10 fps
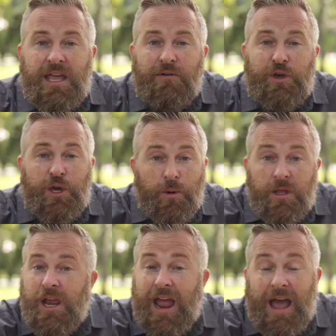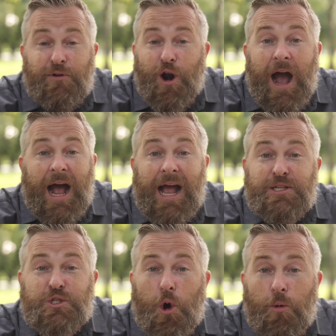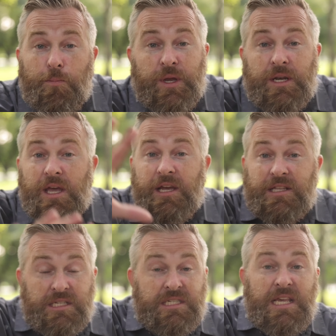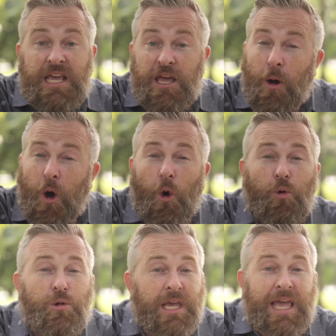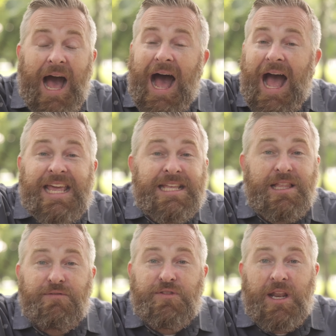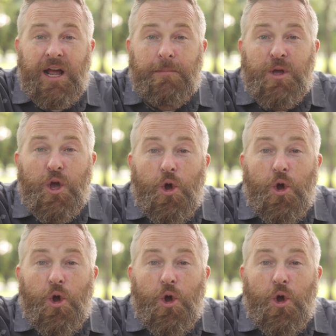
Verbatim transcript: if we can really have our eyes opened to see him holy, high and lifted up,